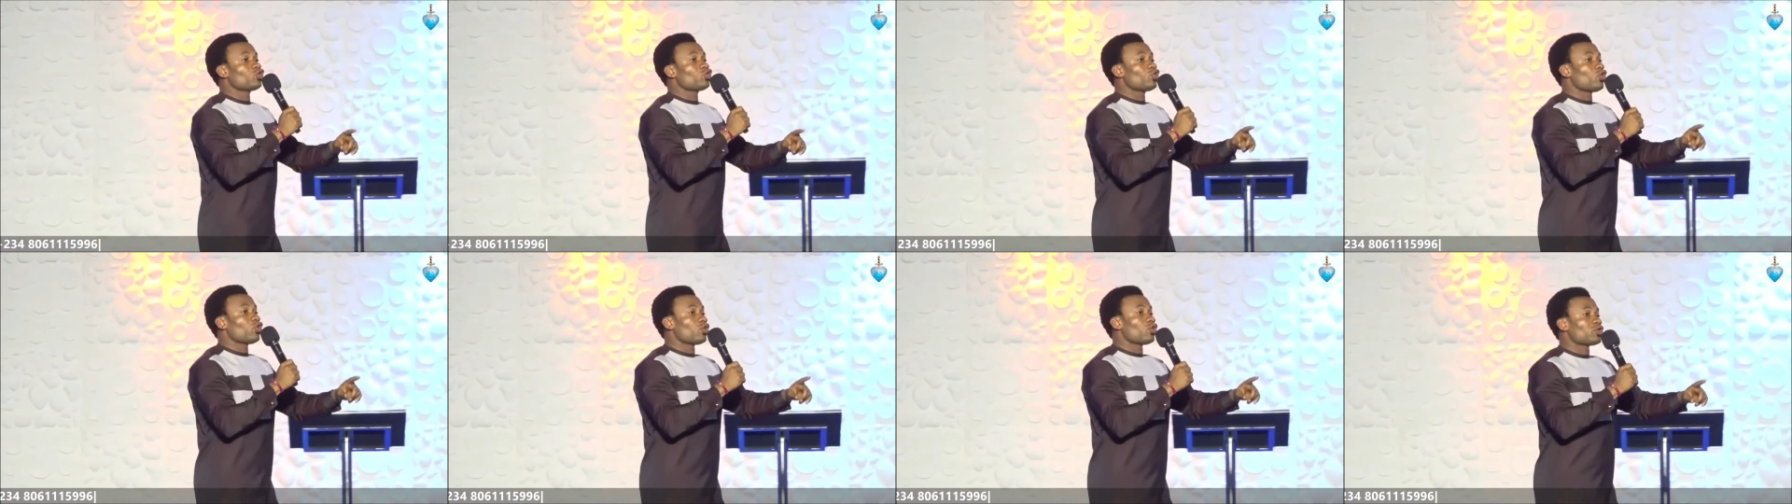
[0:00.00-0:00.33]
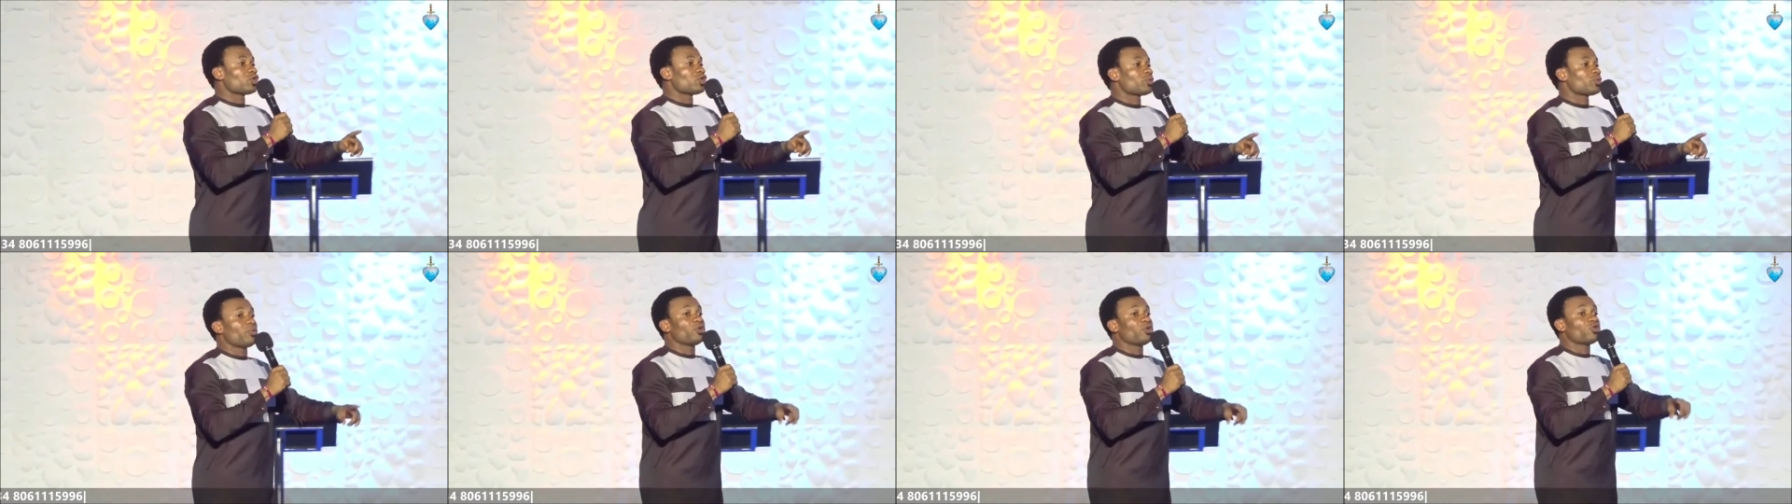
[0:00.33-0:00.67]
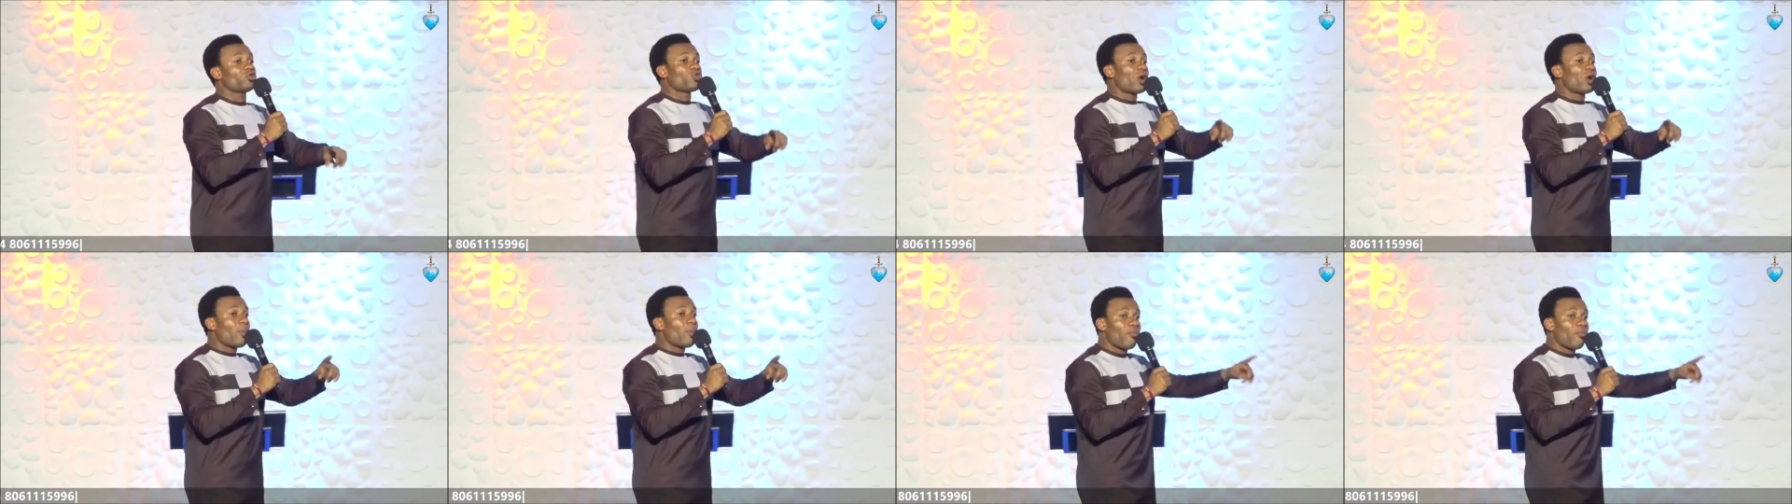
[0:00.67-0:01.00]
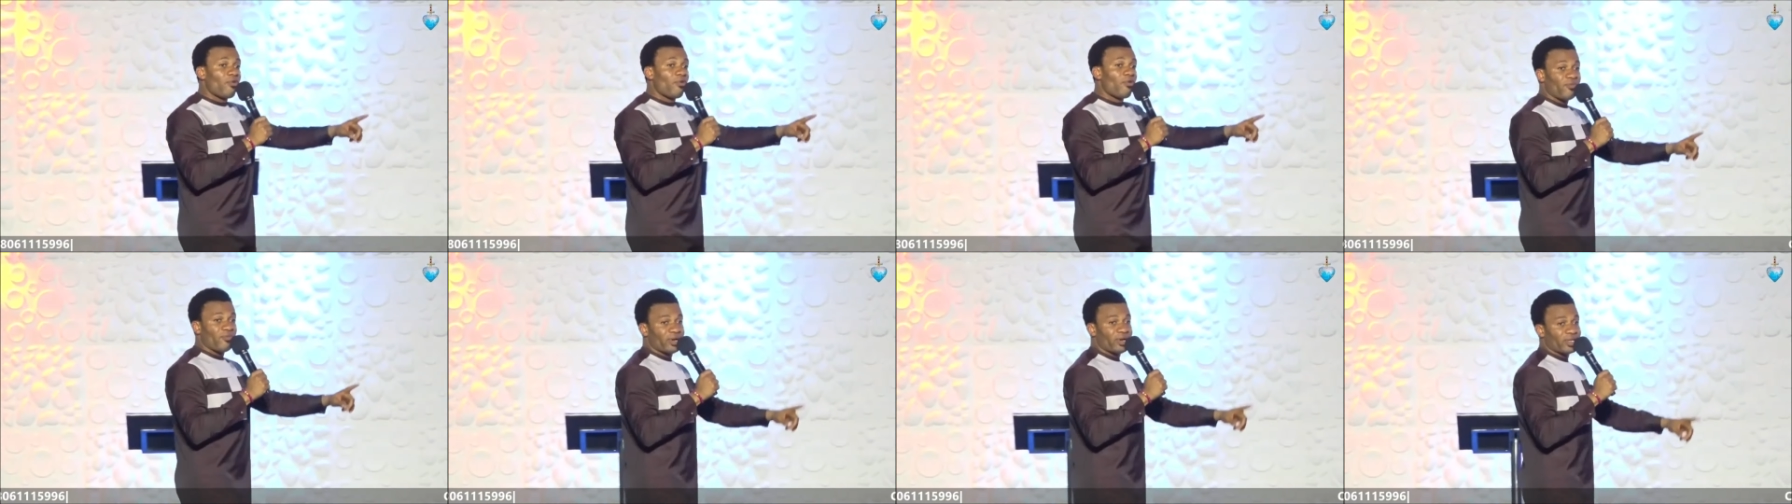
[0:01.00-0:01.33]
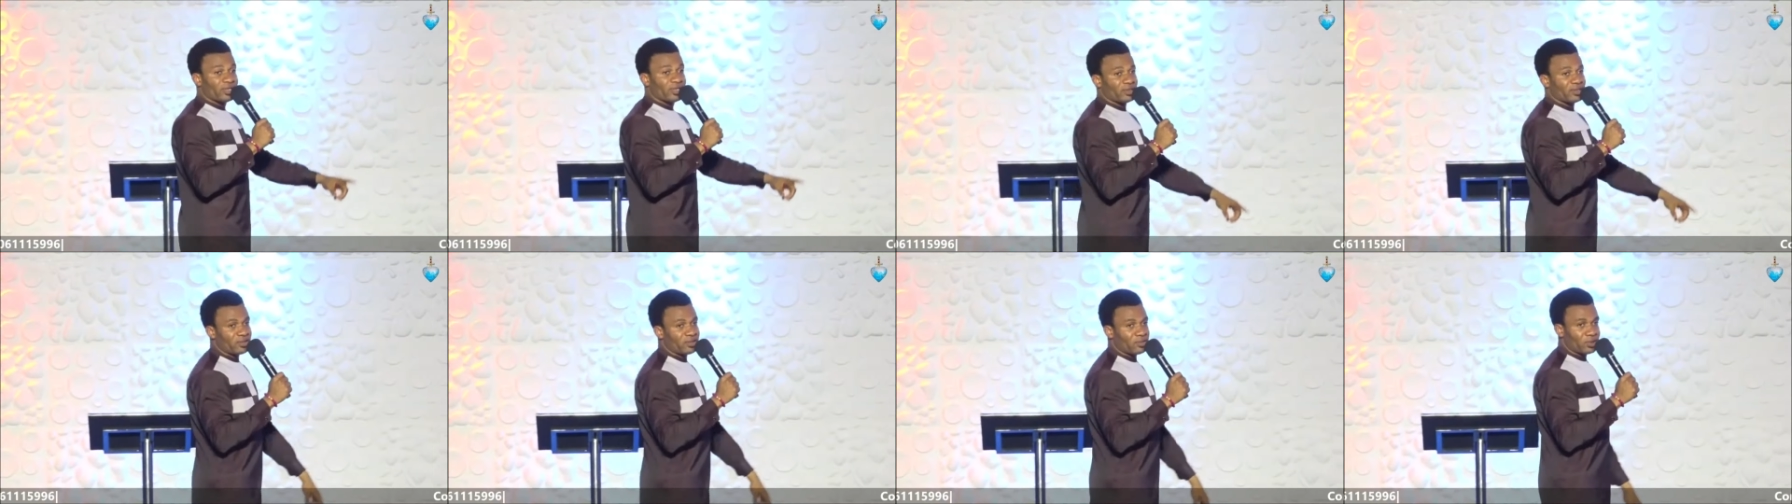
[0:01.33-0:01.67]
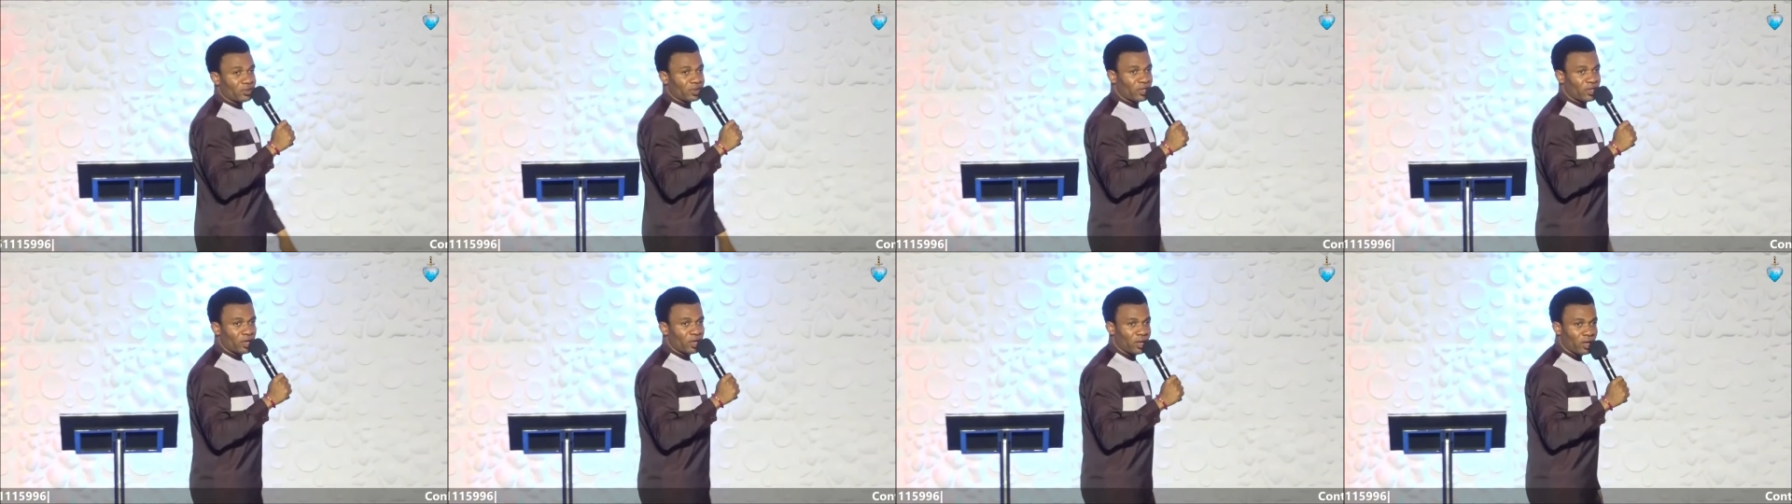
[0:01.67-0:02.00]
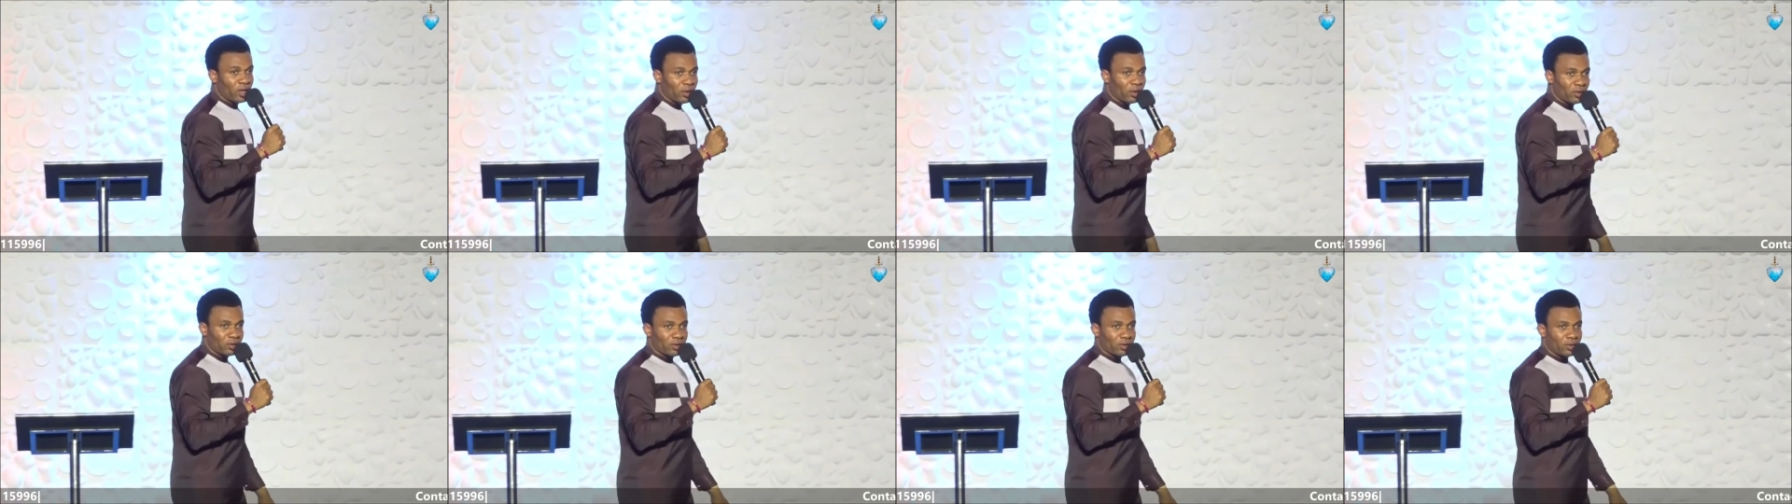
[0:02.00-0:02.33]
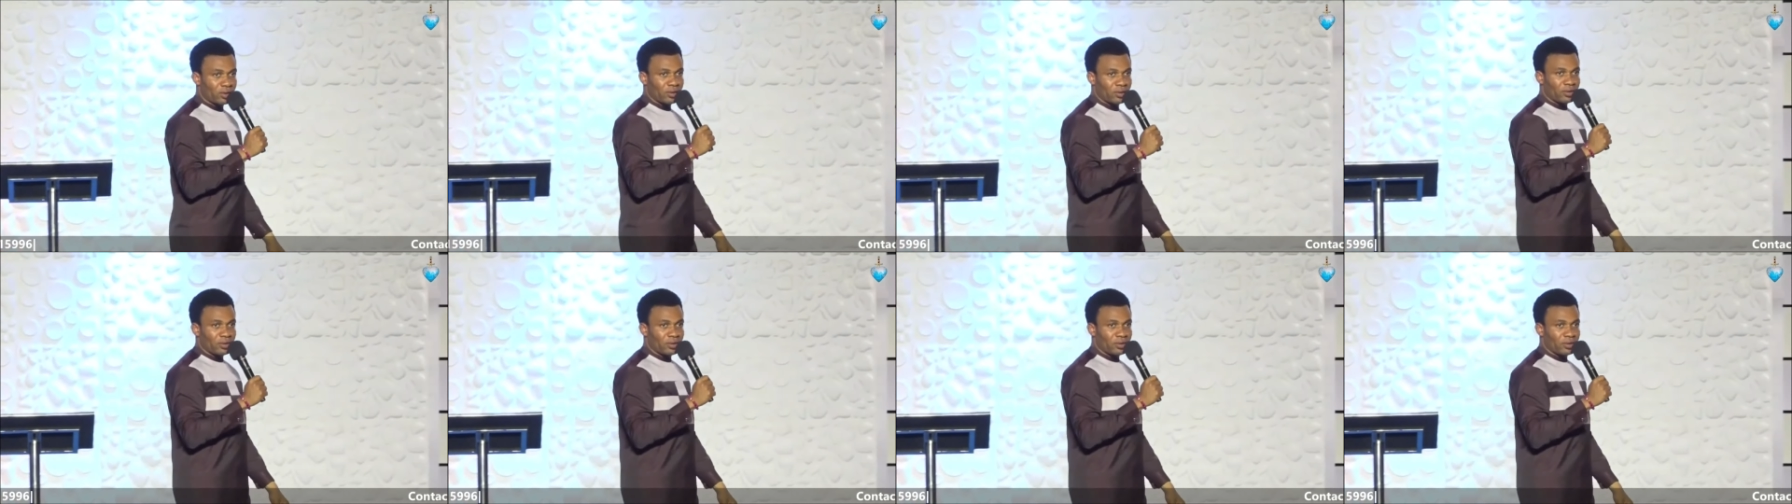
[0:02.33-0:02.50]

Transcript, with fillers: your spiritual movements with God.